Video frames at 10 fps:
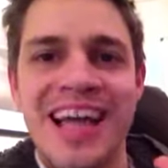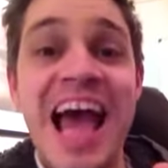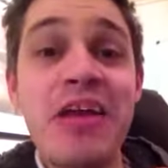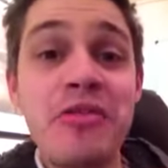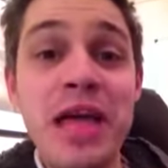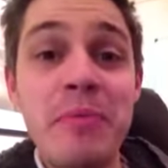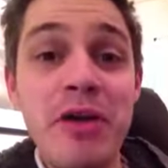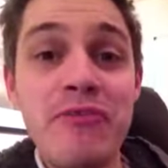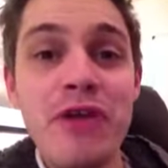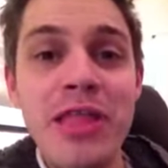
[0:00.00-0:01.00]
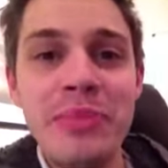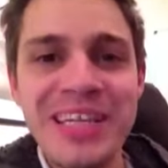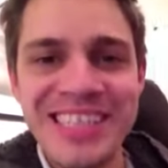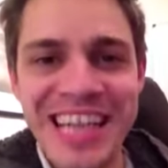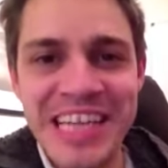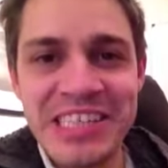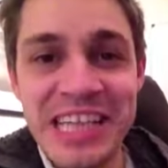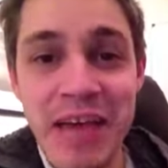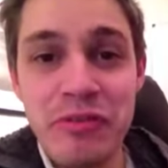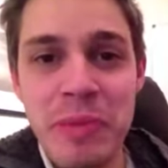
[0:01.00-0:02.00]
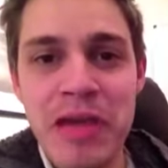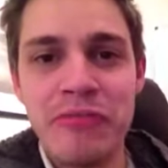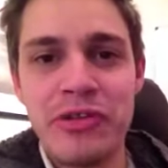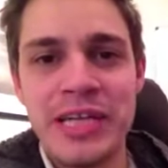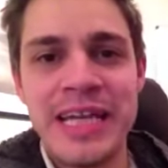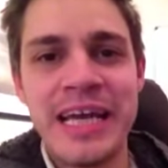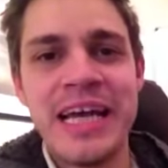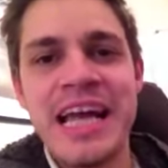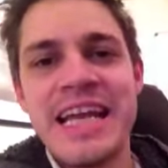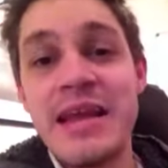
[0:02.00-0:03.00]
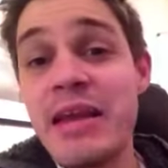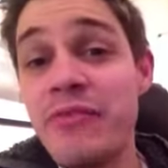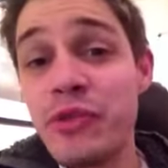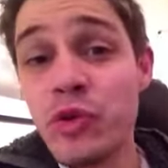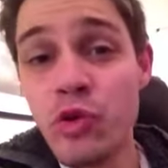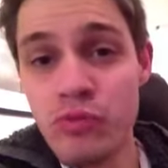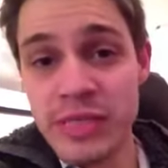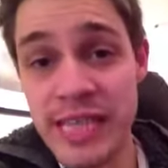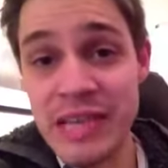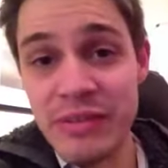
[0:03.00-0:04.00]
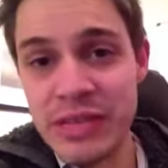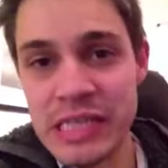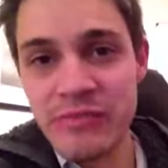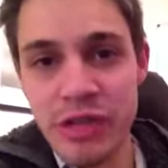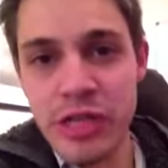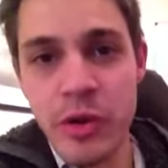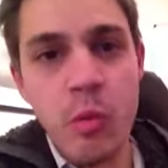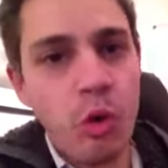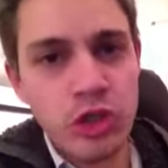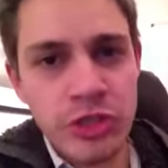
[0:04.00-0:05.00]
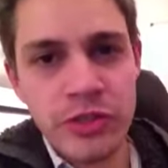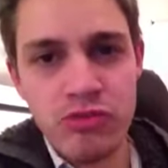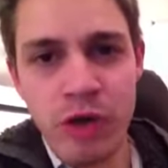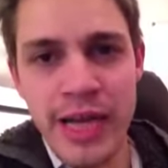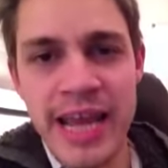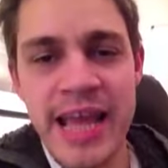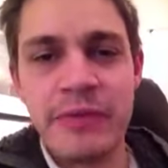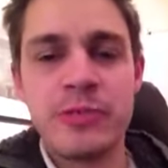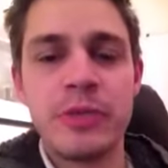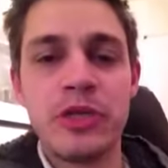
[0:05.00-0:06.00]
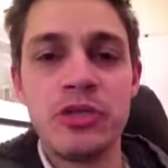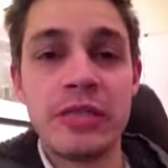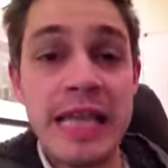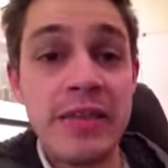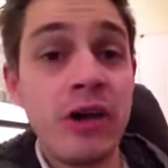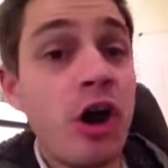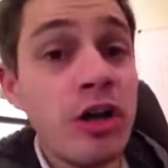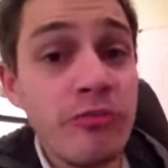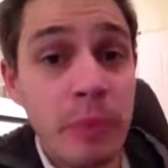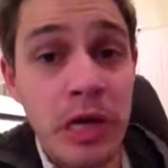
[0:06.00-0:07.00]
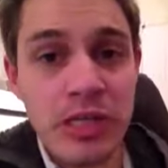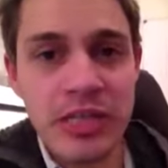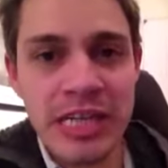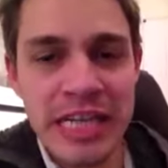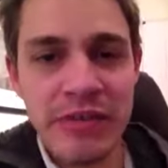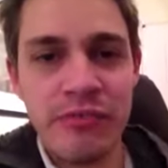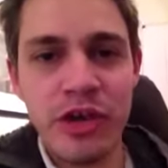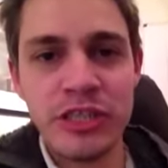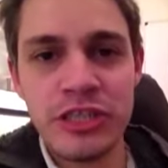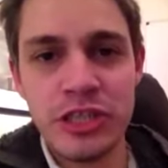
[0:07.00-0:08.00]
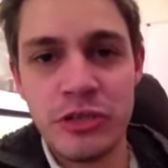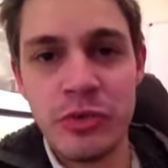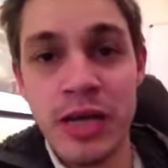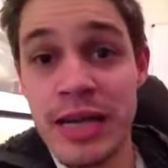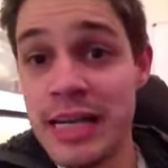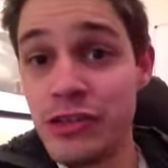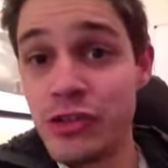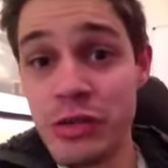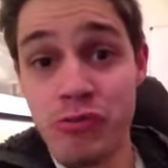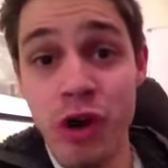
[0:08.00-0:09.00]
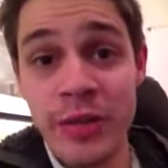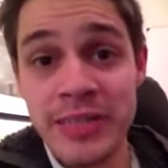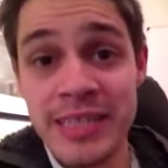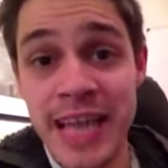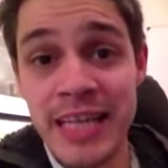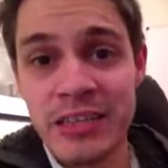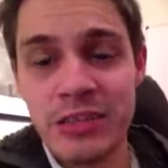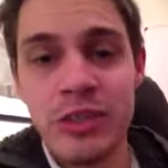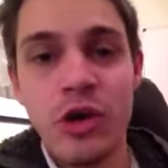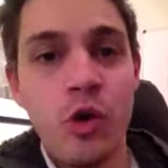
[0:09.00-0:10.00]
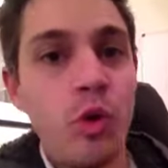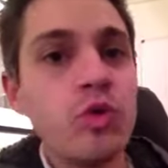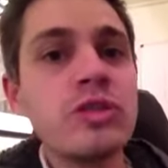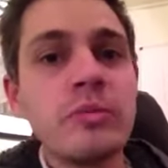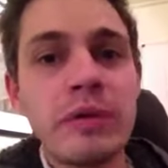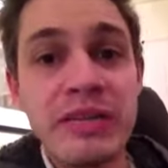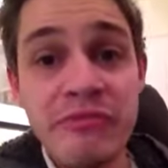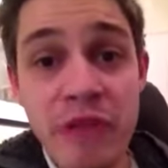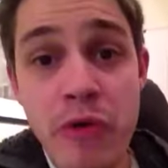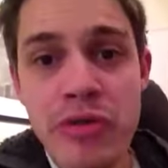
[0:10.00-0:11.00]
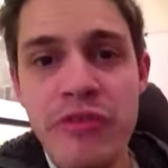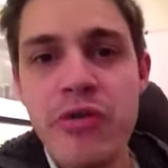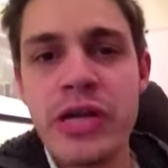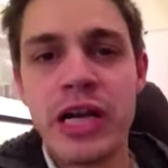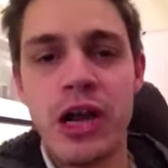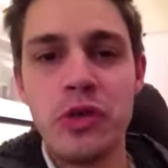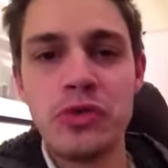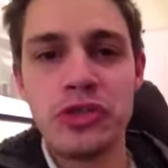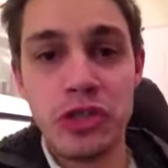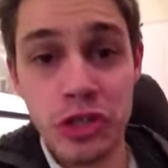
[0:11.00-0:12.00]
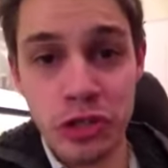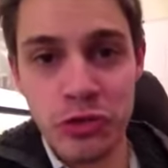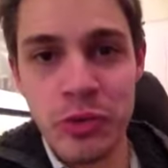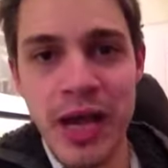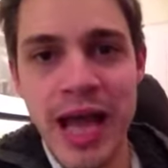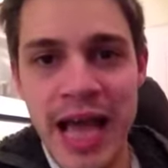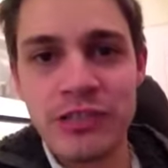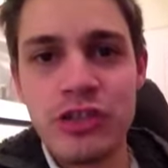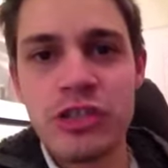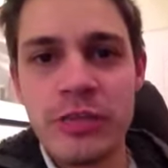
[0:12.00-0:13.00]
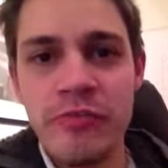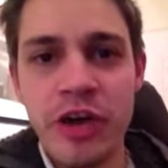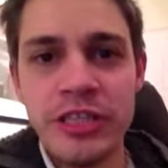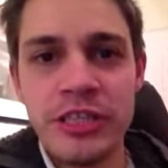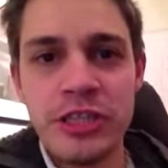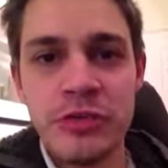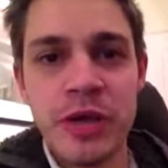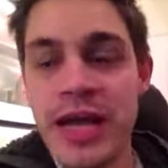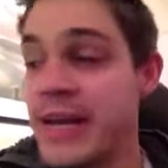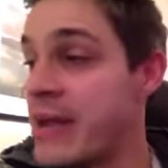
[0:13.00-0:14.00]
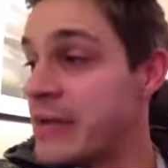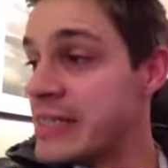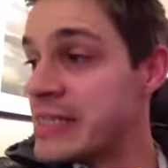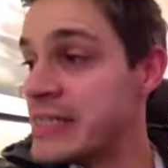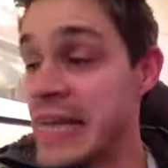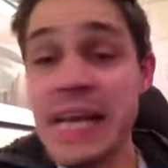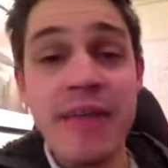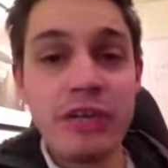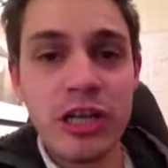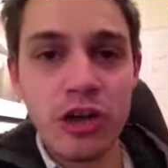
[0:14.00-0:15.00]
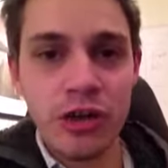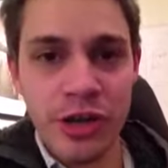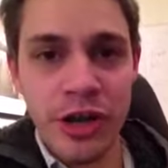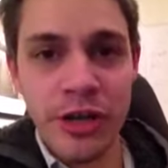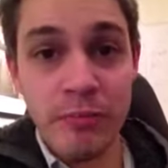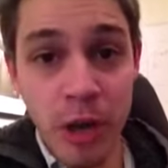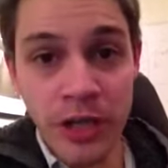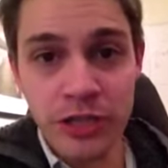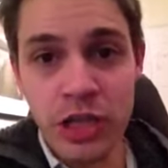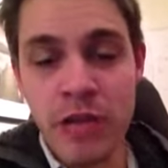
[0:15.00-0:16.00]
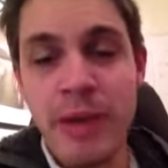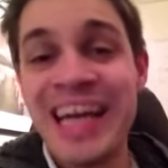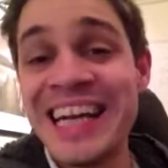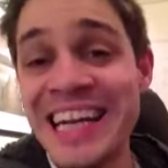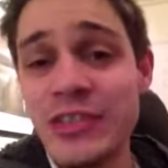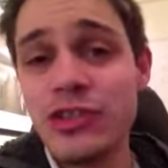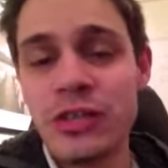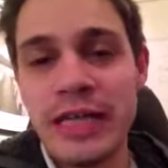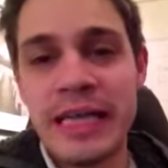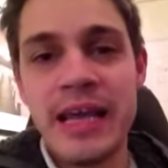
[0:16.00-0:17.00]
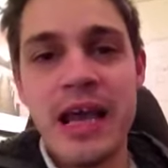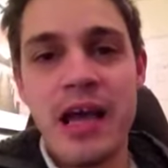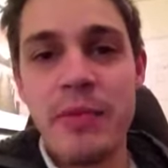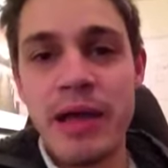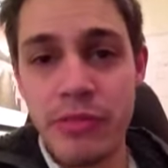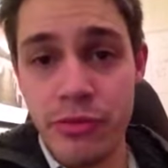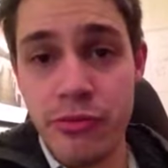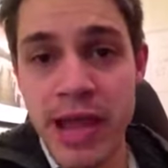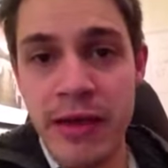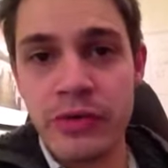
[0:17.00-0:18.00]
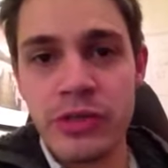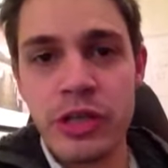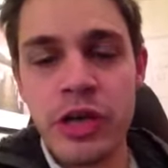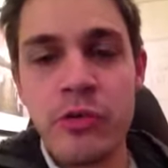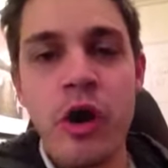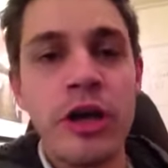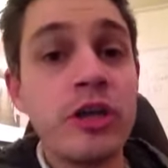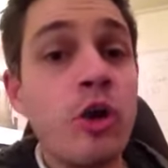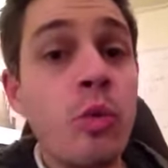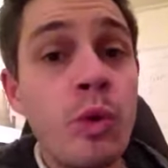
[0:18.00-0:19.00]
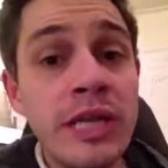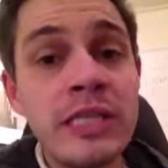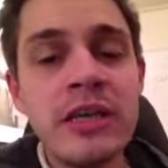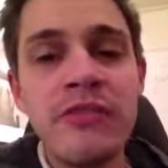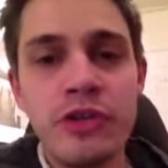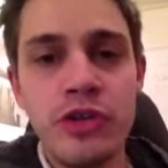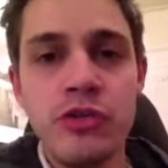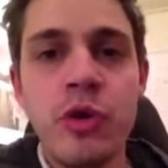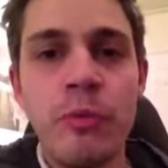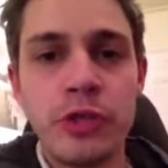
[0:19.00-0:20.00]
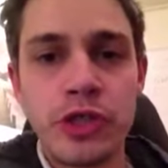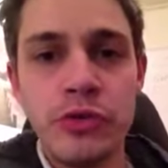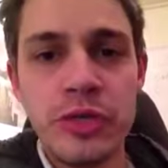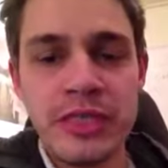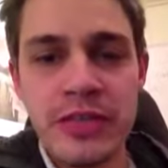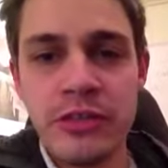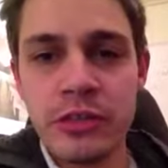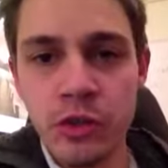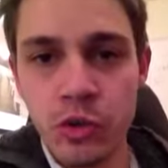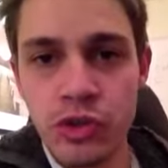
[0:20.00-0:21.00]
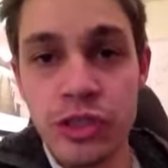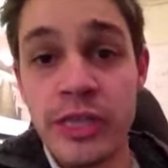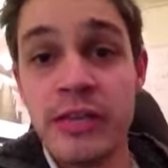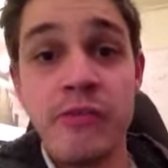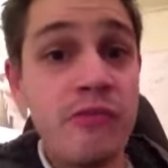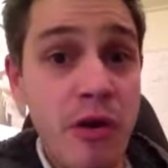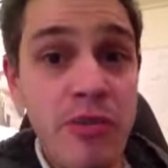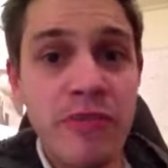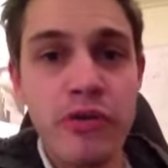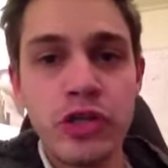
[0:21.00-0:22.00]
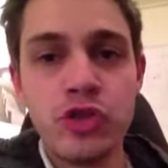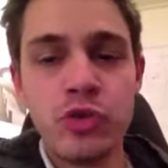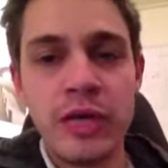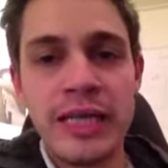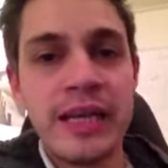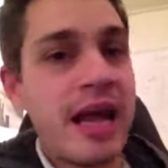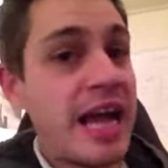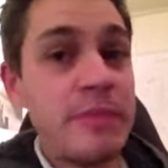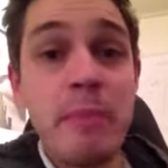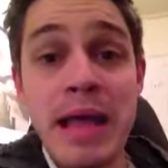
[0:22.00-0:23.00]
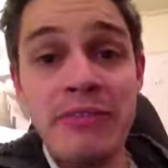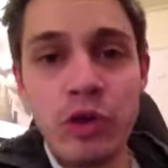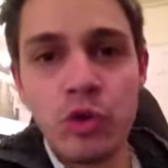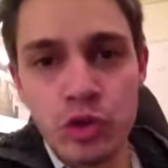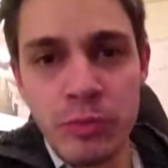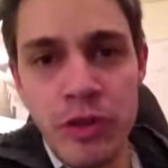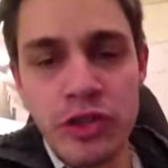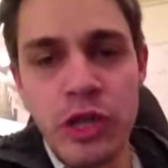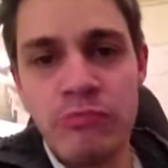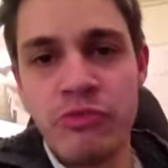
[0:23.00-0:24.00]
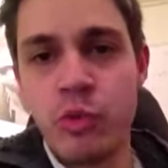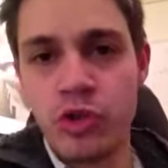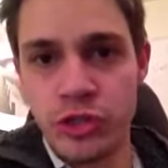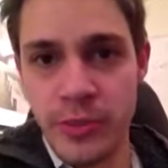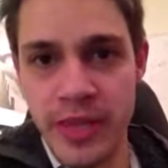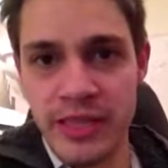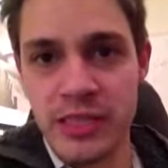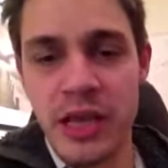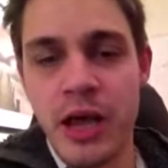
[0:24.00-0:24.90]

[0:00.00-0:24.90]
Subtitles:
Hello there, my friend. This is Gavin Manford here. Now, if you're receiving this video and watching this right now, it's because either I've personally invited you literally right this second, or somebody very, very close to you has just invited you. Now, it's 11 o'clock at night, my time, and literally about 3 hours ago, I got wind of a new opportunity that's launching very, very shortly, and it may have launched by the time you're watching this,